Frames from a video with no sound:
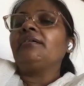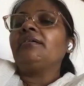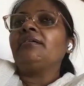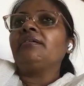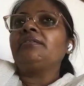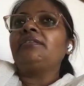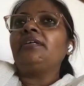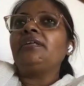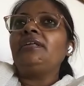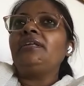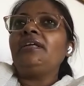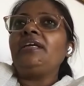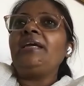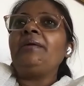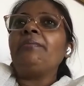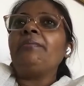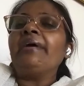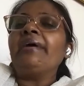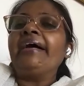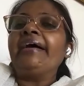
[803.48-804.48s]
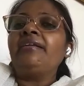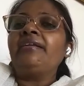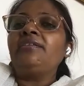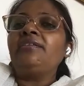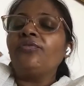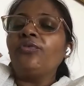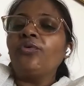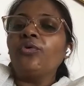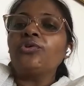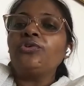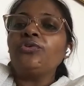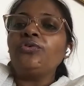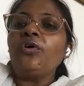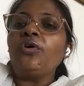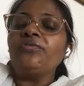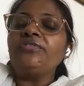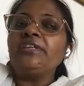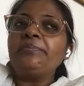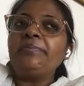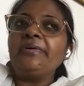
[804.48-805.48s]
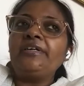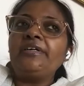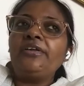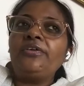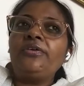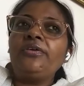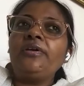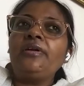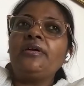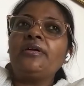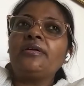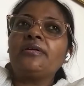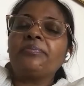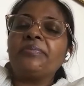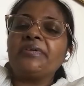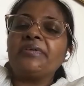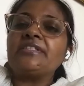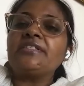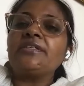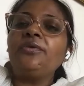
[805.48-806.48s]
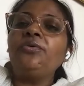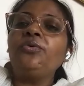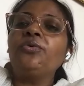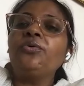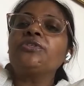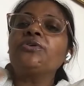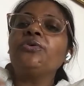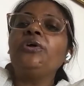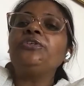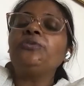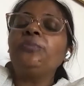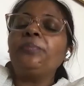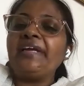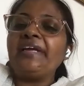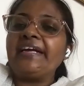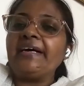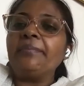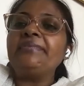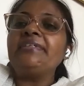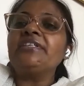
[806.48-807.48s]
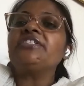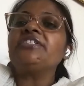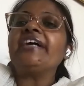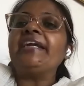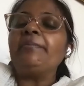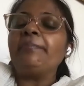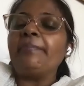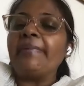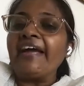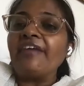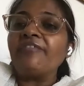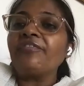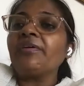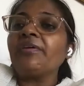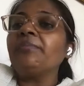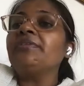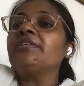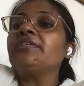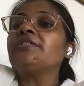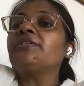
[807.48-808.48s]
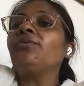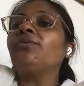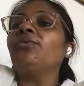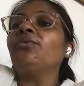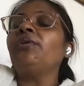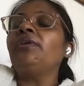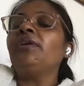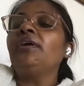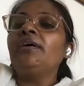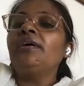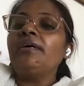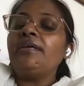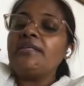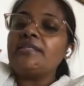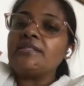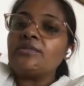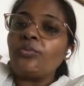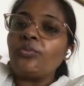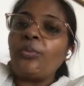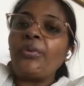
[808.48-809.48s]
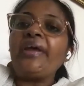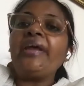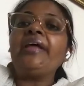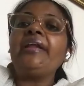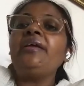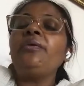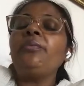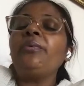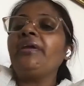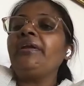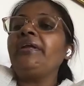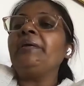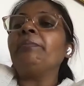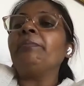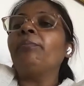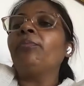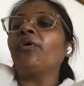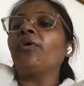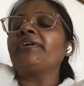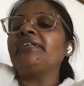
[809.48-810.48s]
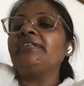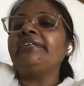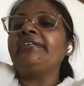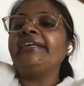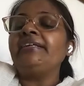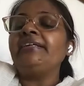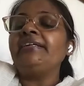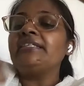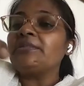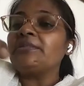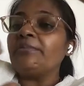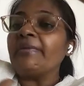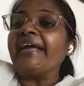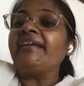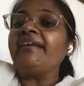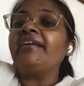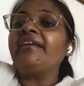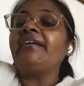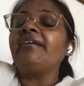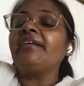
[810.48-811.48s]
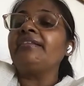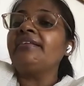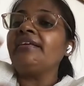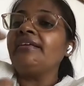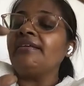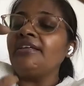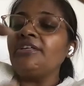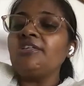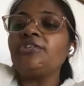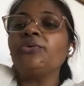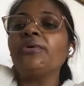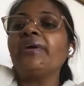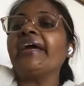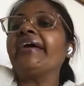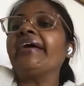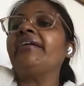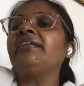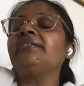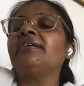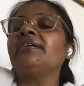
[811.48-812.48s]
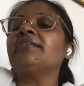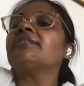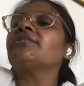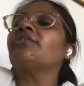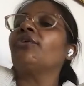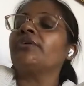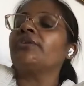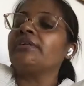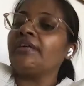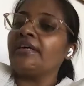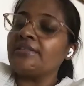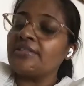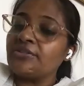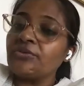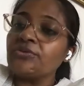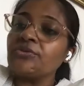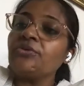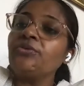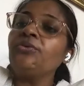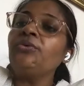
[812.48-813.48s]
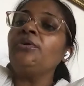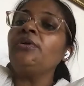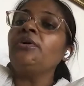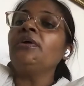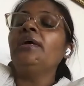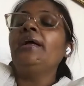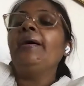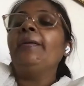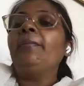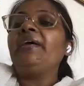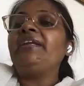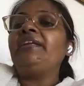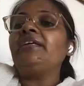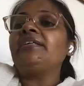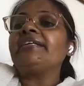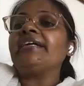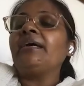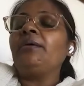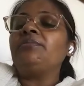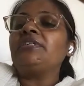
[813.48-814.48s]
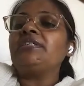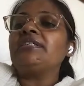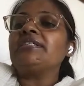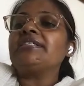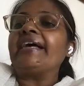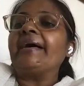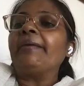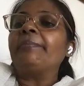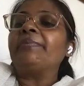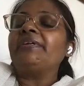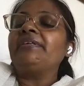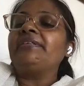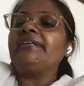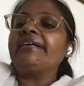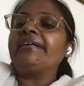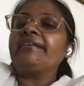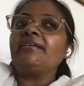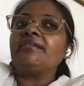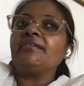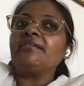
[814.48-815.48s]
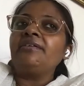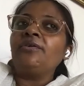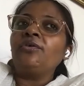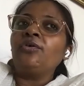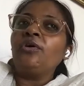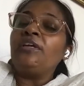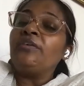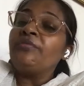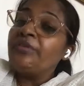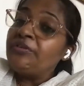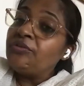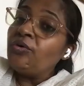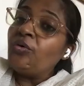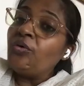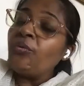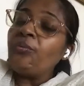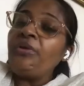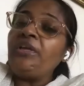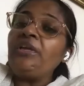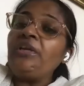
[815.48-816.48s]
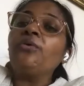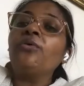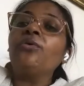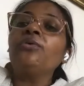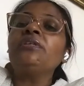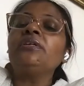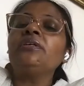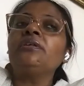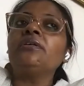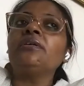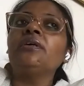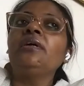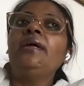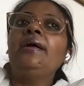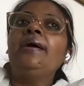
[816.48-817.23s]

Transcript: Uh, the name and the photo of the particular person who is going to pick up the child back from the school is very, very important, and it's mandatory. They need to carry the escort cards to school. Many times it has happened that, you know, even though we know the